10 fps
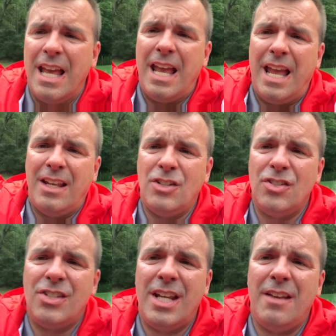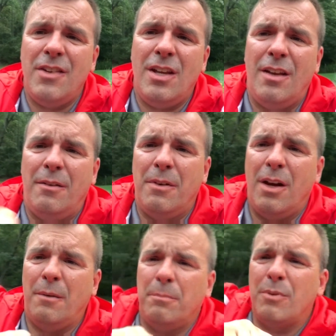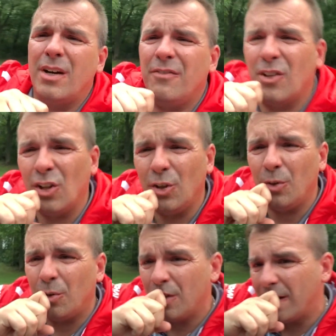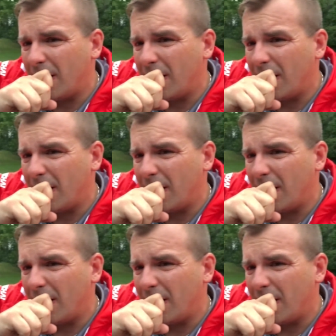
And just to give you a brief clue,